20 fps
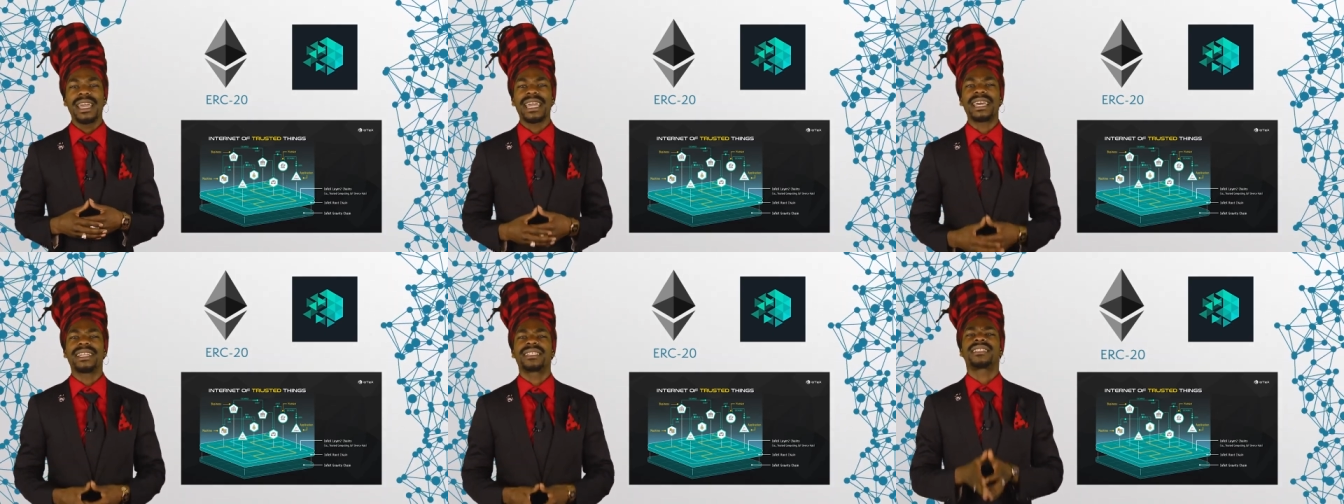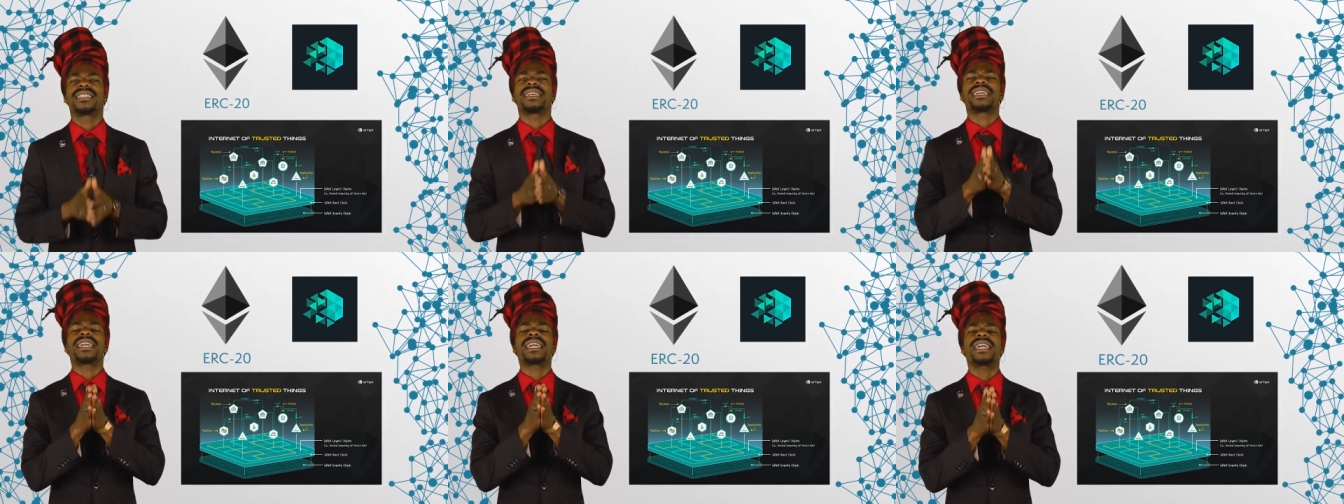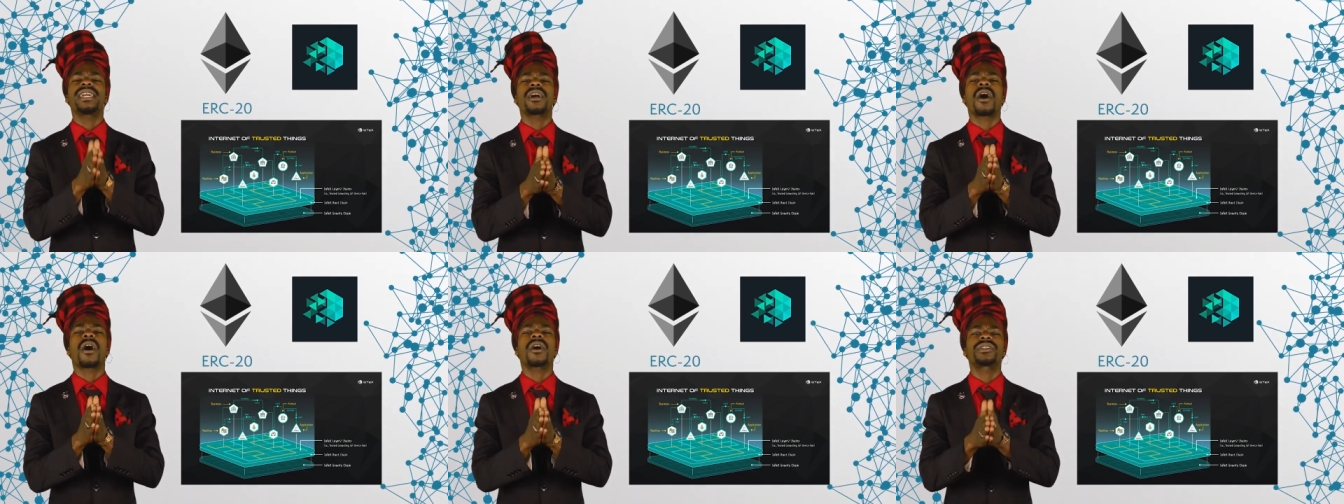It is the
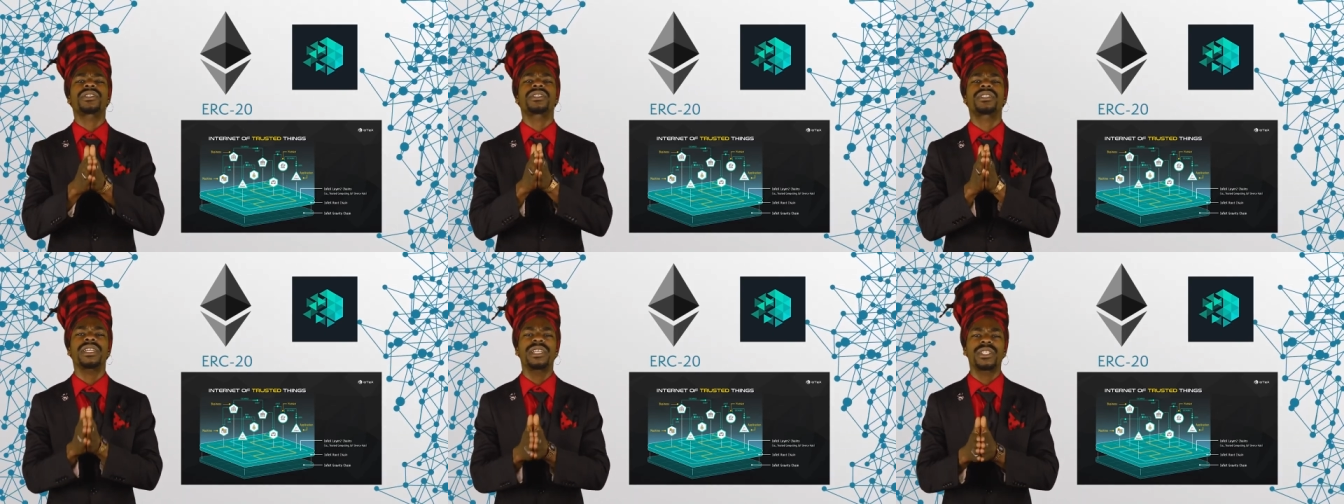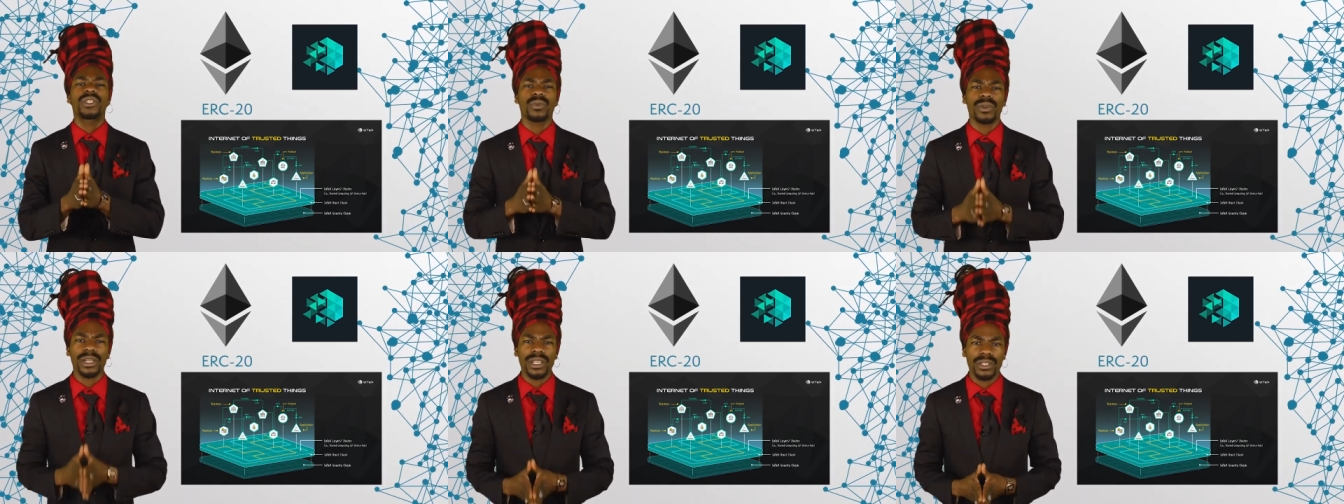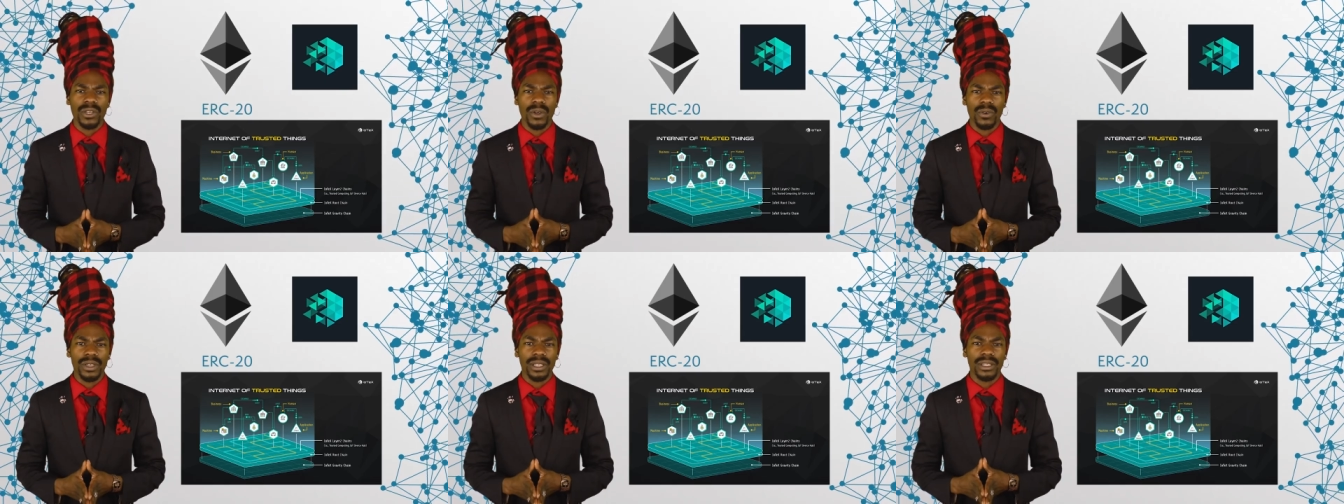
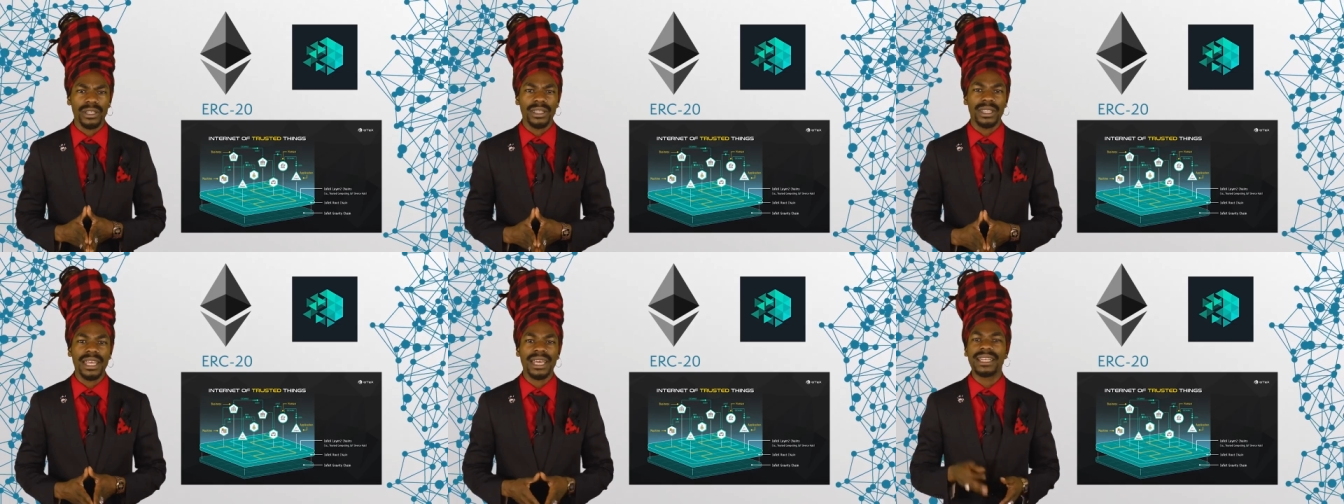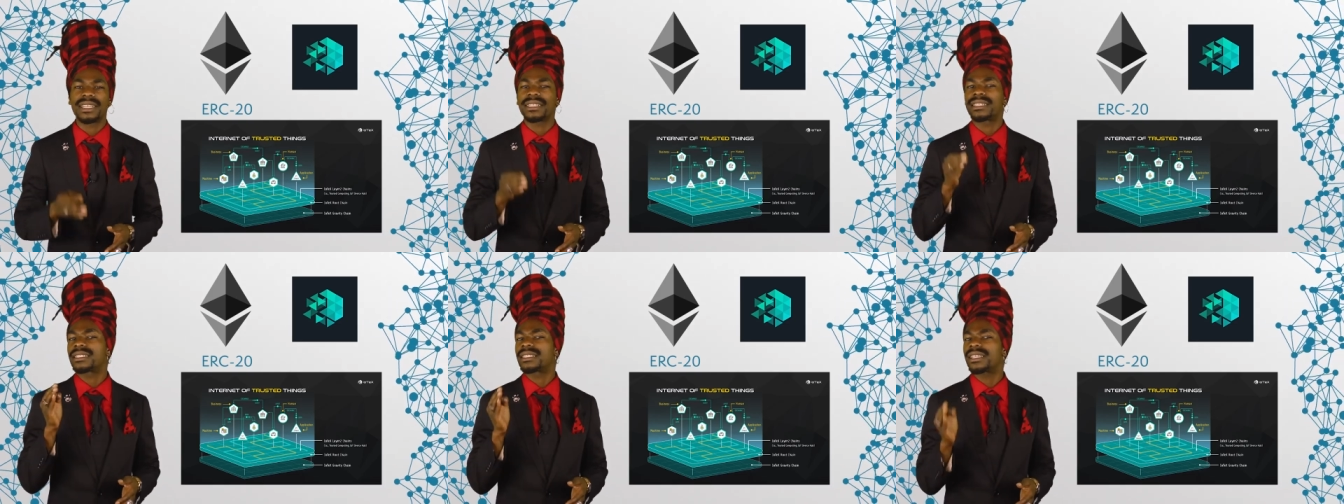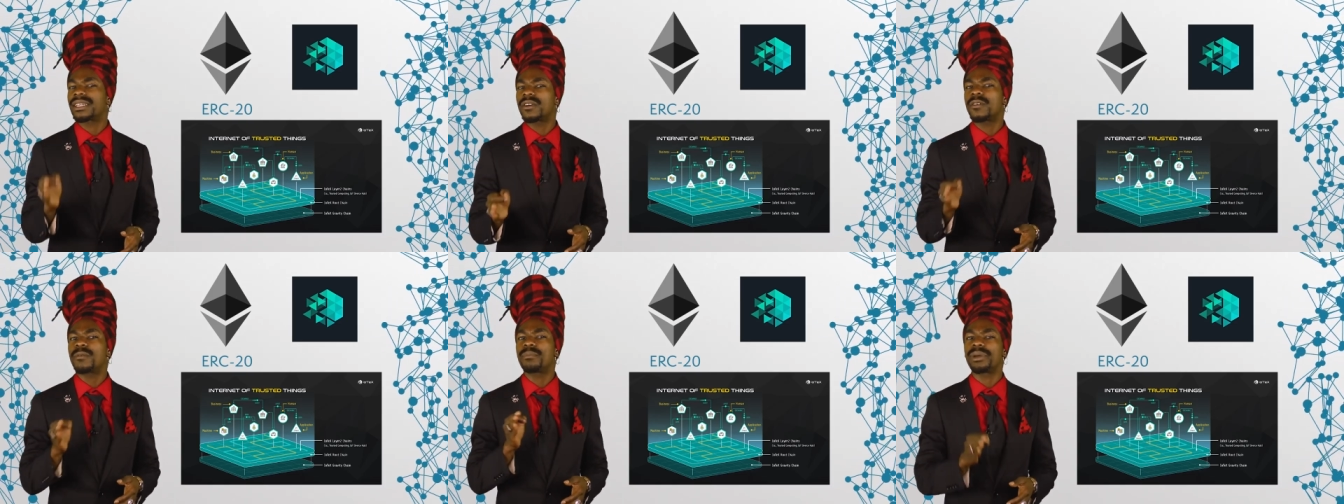ERC20 token that is
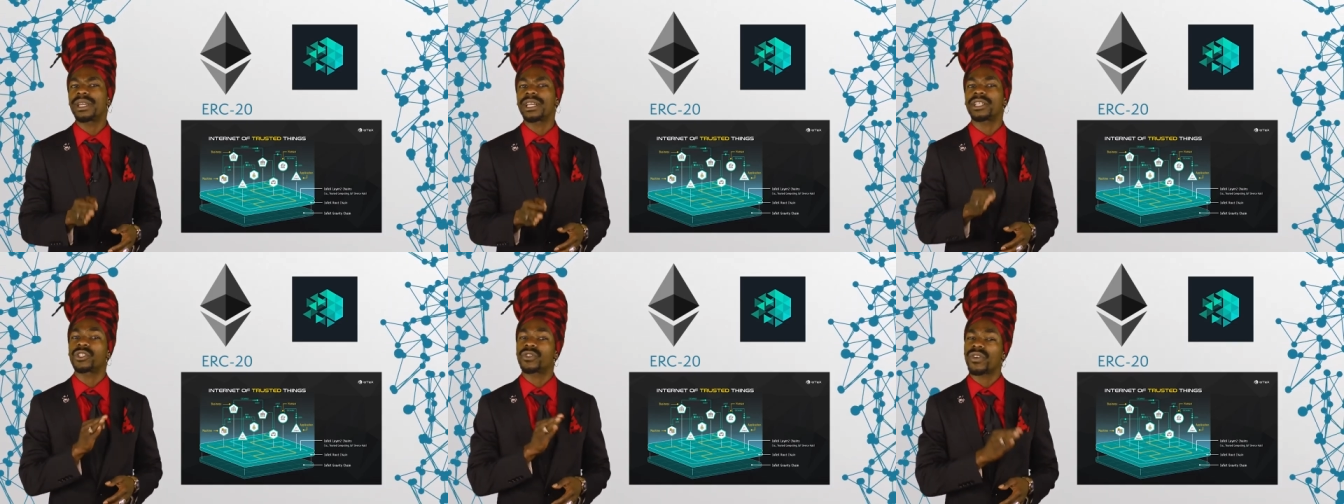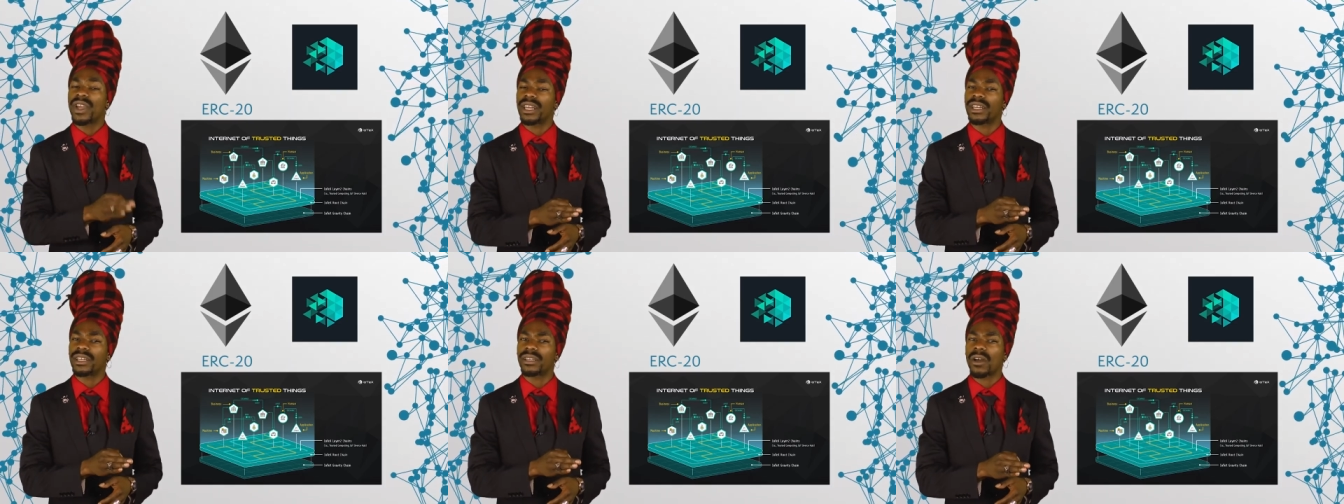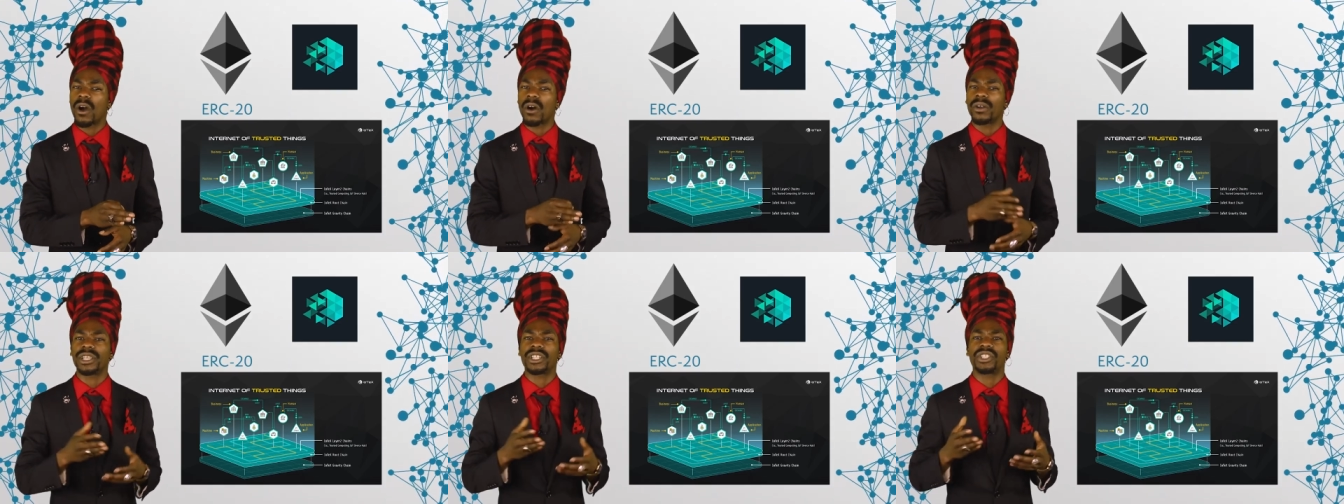still being
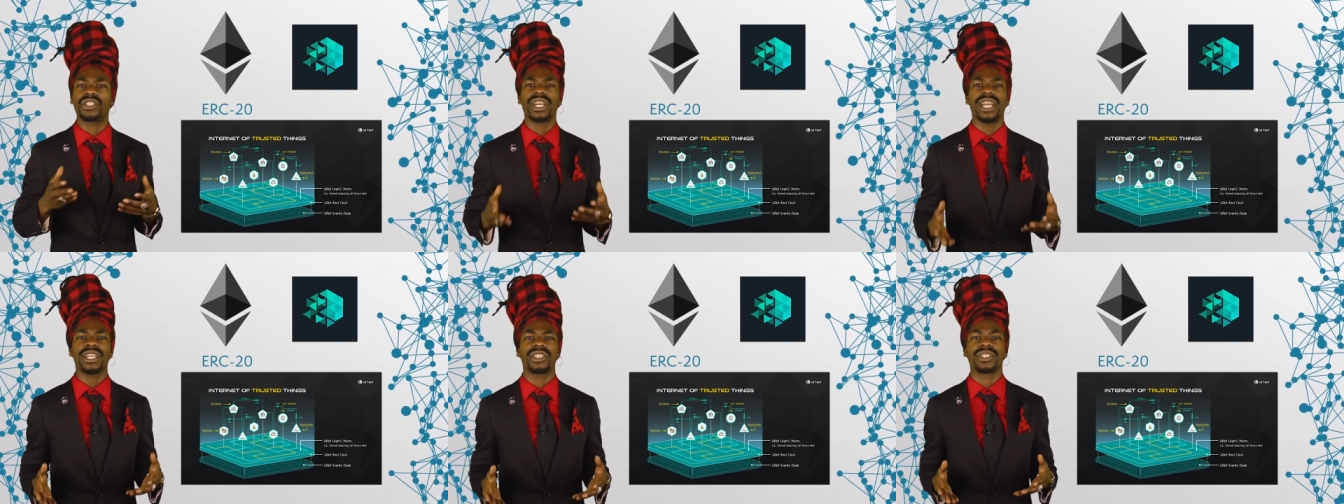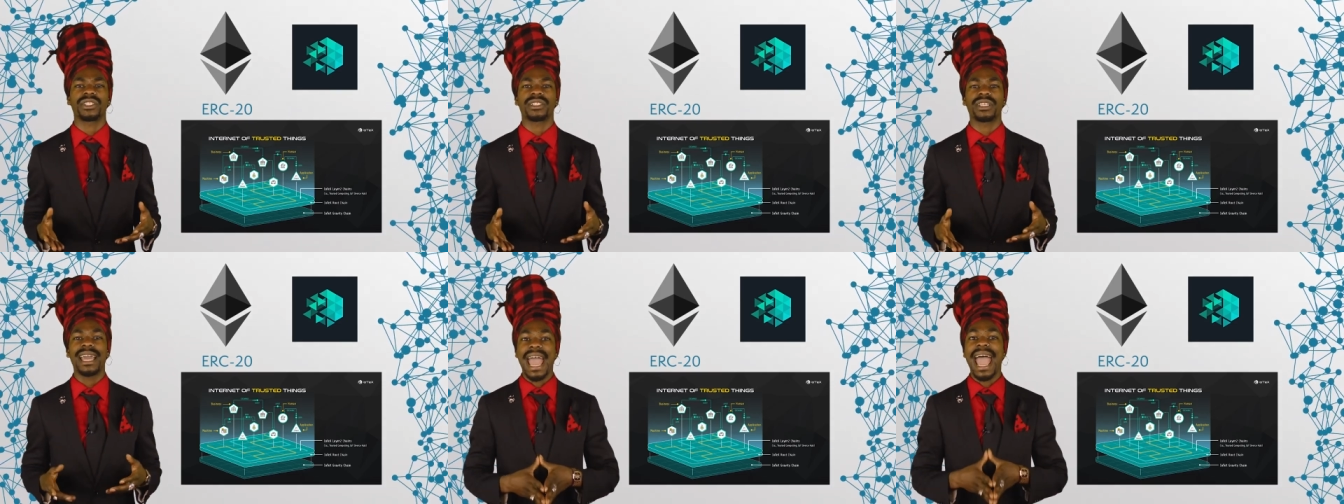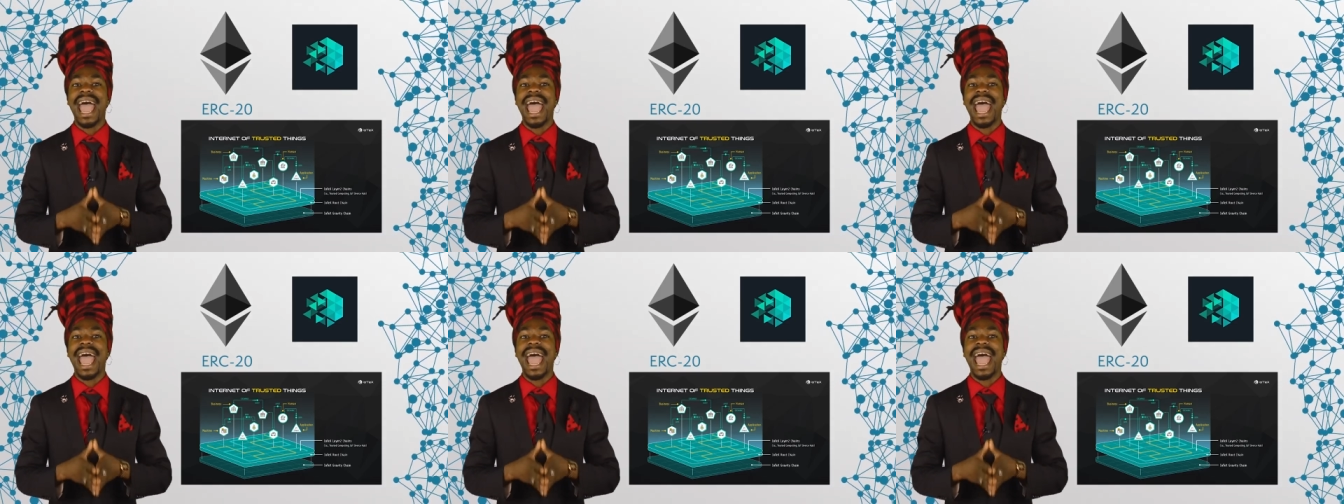traded on exchanges,